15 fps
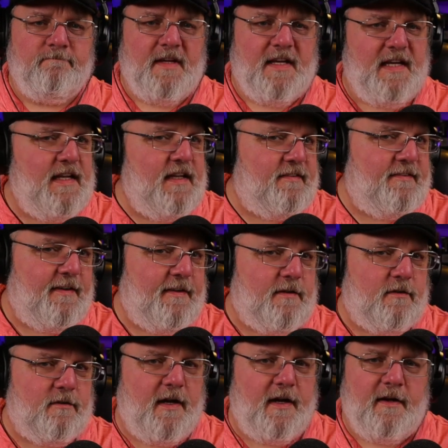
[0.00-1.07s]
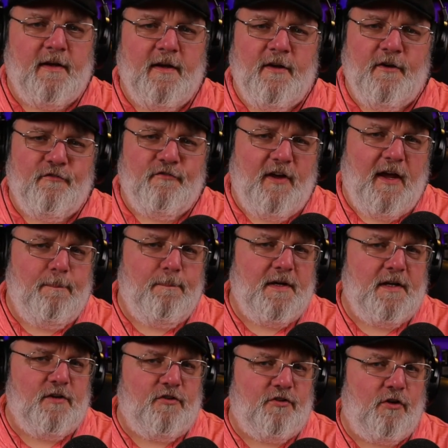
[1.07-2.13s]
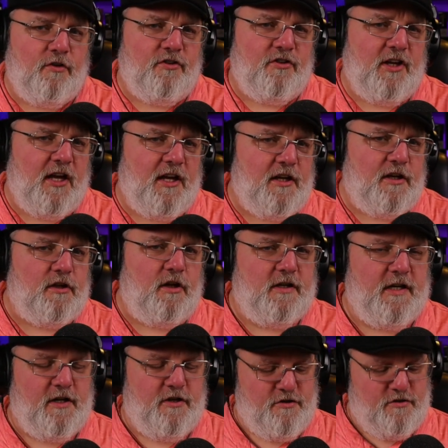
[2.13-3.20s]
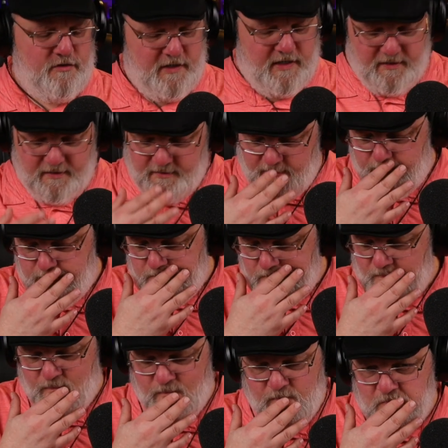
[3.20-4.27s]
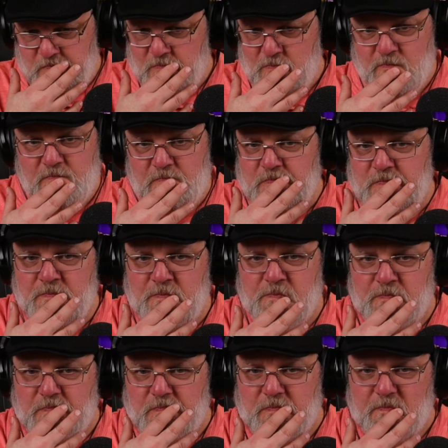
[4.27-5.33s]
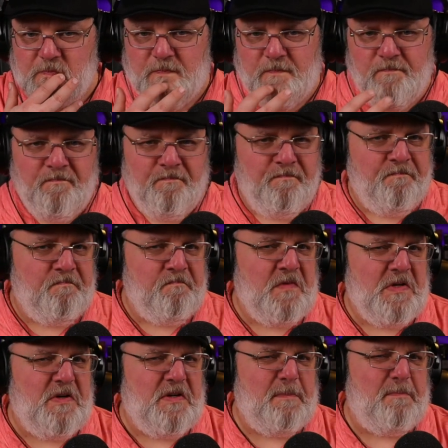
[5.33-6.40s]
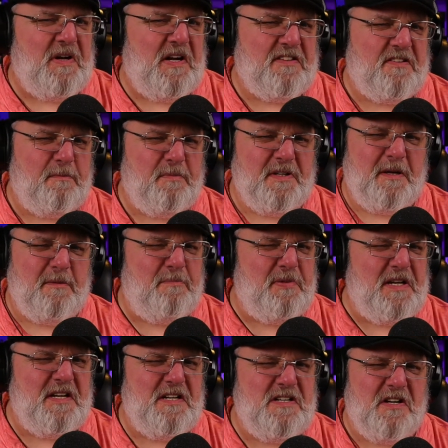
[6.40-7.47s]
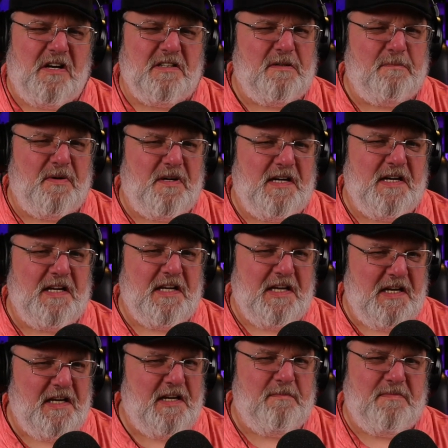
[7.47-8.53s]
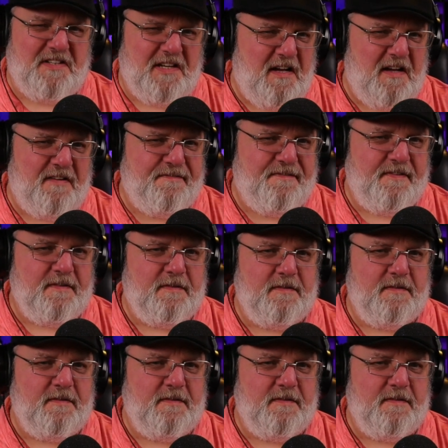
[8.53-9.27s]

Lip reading: E-cigarette vaping-associated lung injuries. Could it possibly have been Dr. Brian King himself?